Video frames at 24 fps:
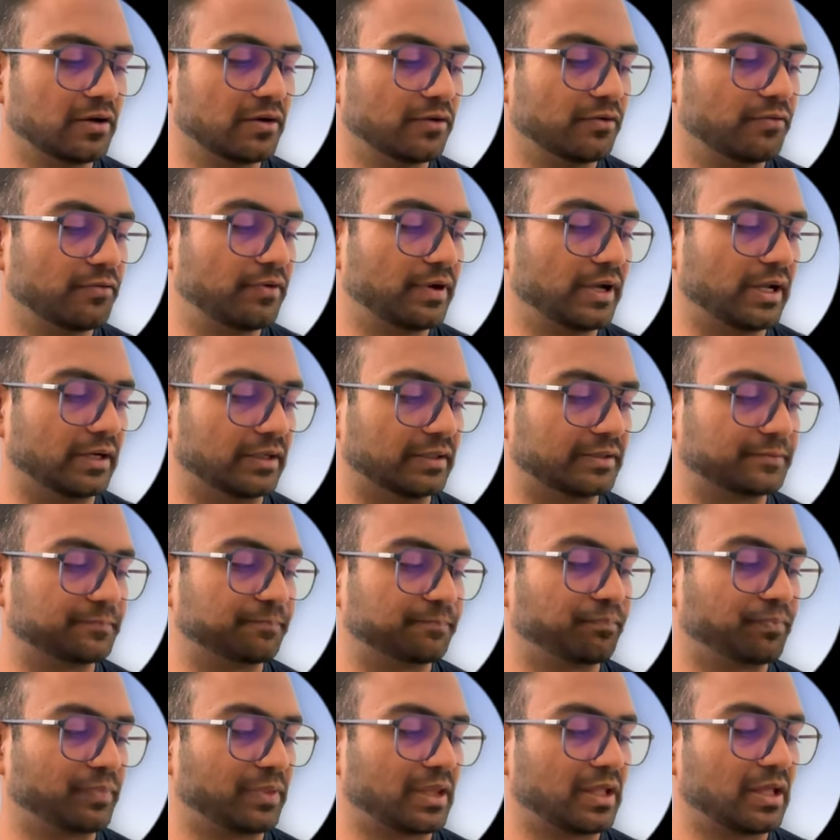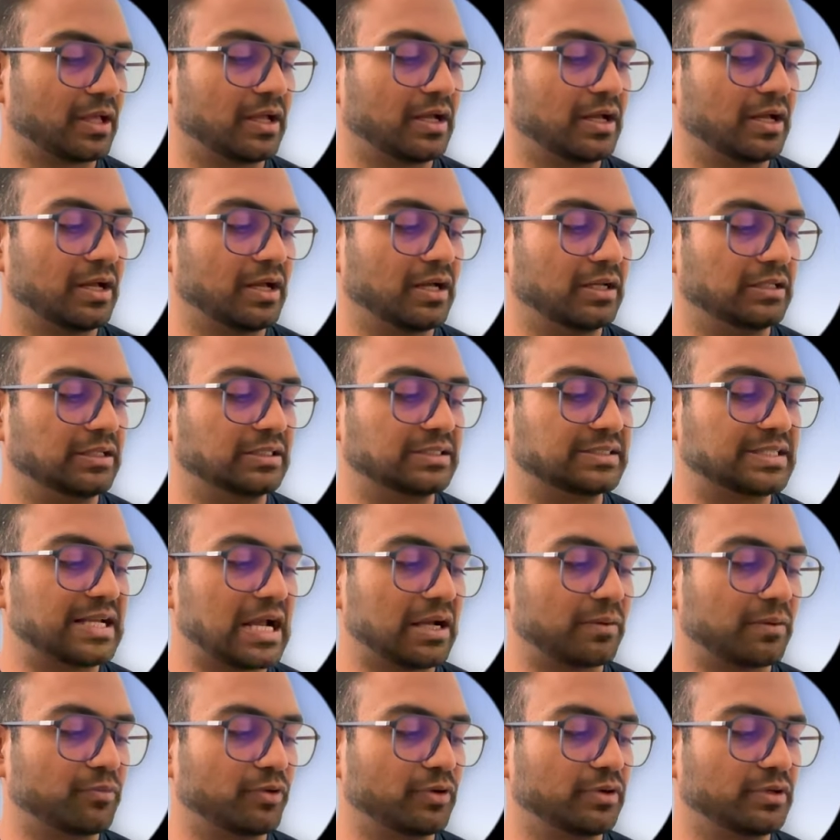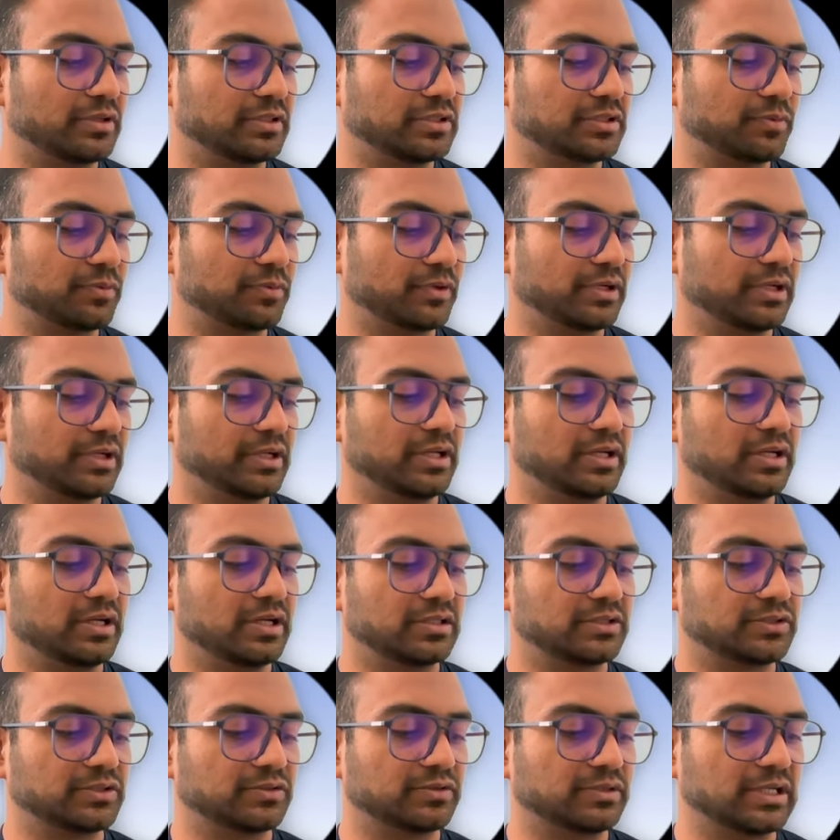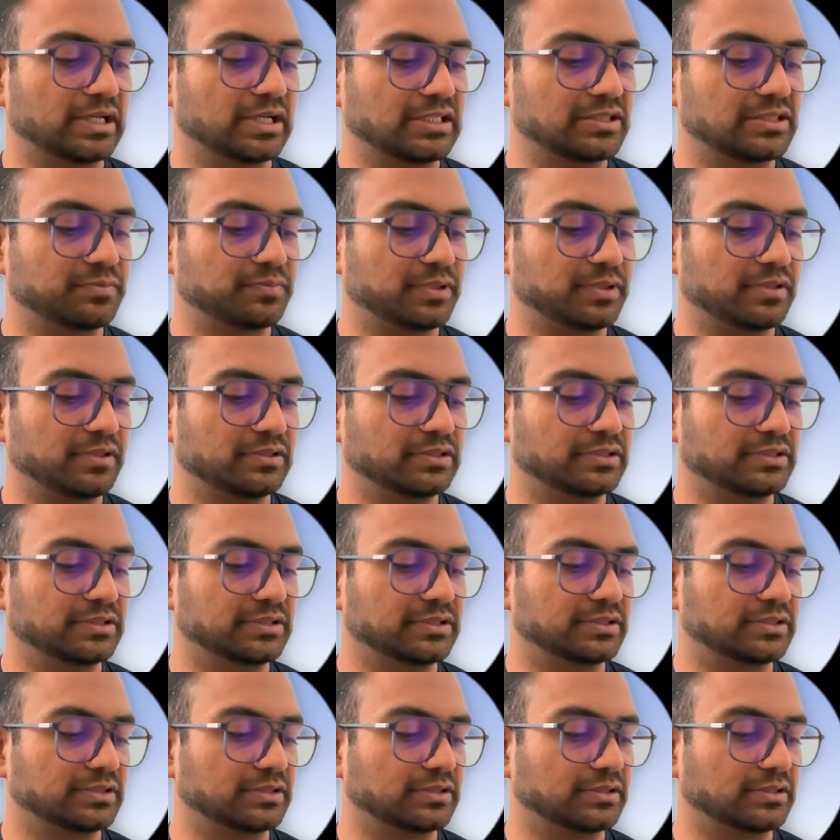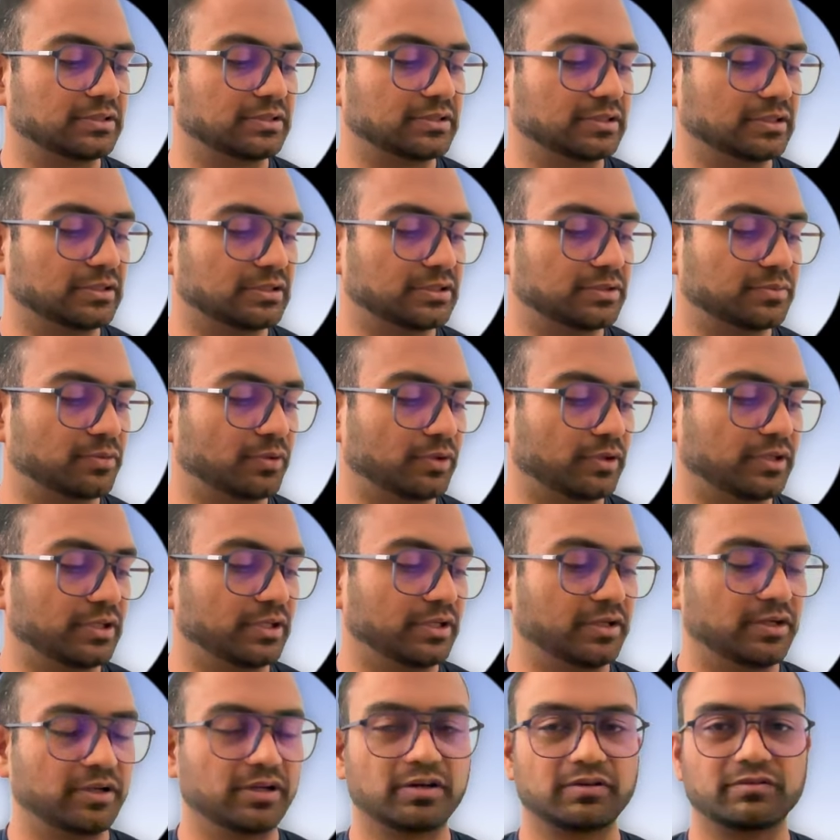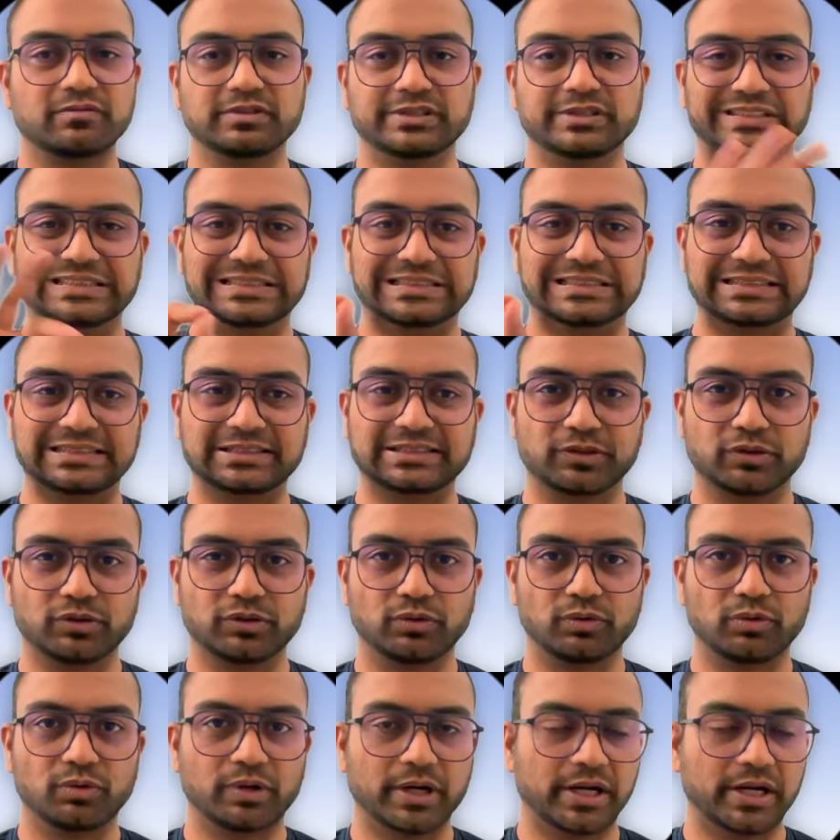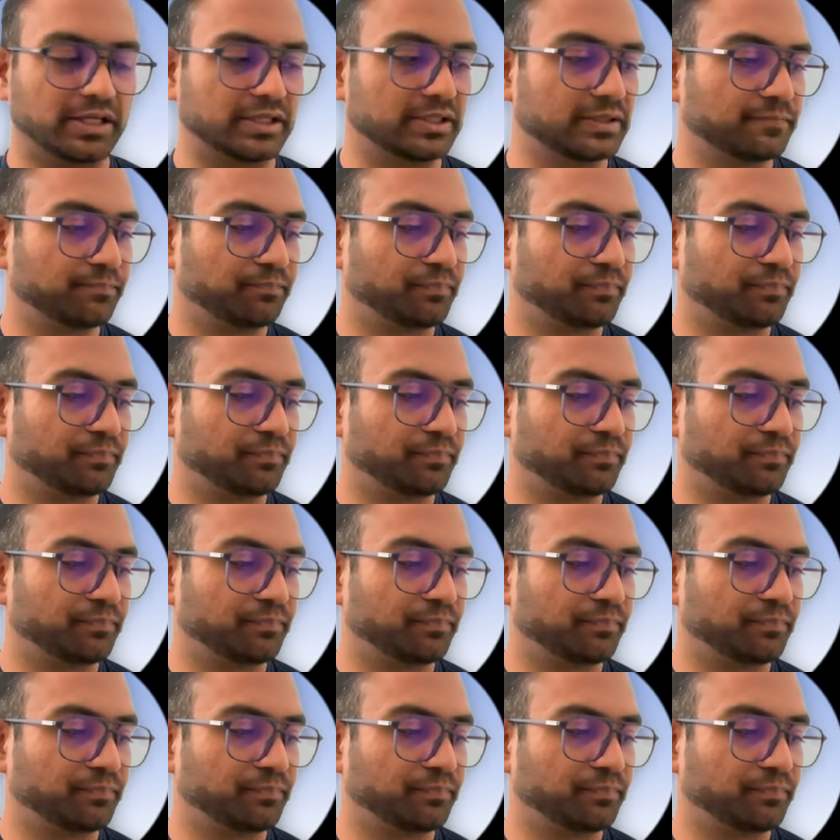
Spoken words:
Fair. The stack pointer is pointing here, so the SP register is pointing here, which is great.